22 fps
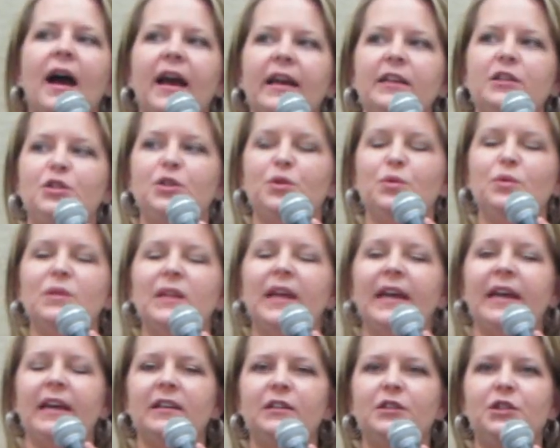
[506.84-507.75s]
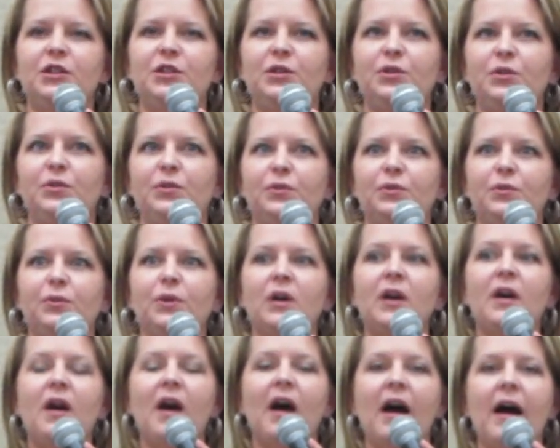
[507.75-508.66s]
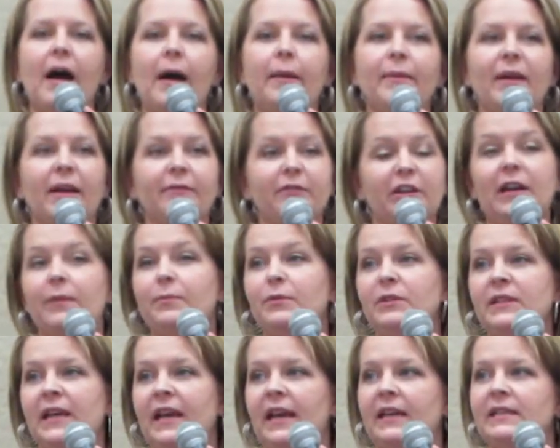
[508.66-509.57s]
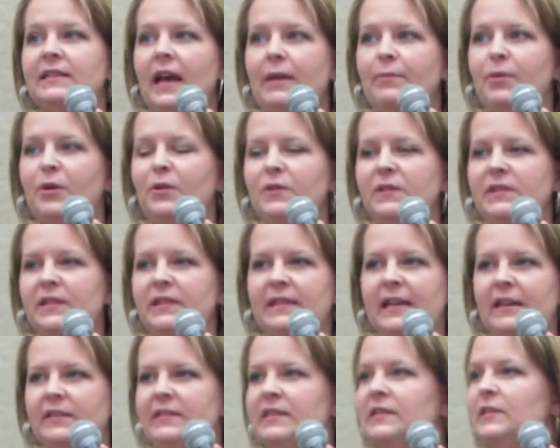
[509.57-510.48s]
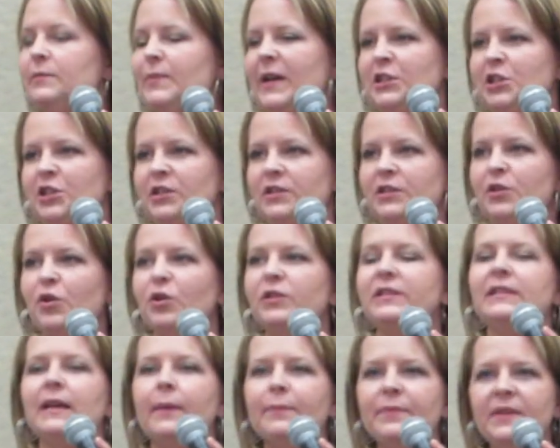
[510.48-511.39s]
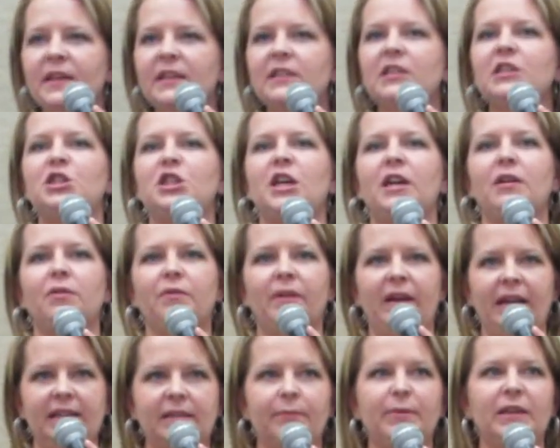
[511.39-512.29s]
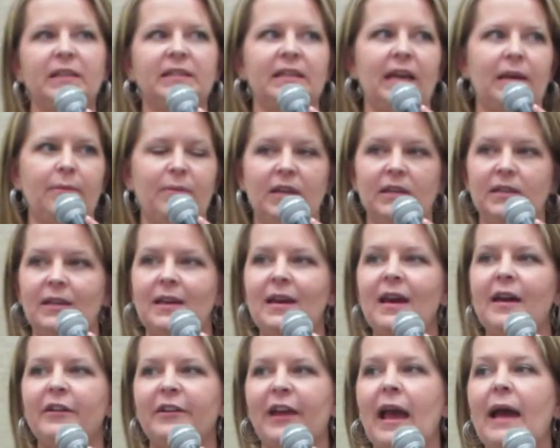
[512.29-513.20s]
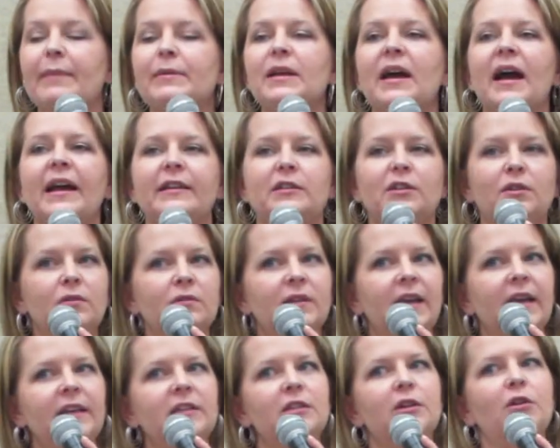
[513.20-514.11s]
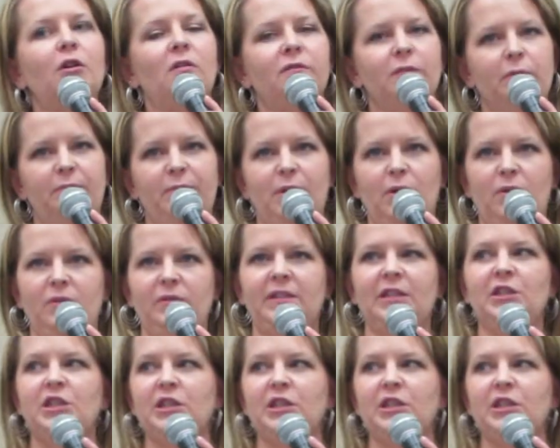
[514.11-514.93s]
I do like to, every couple days, I post the sales and specials for something to generate some excitement. Okay, I don't like to overpost and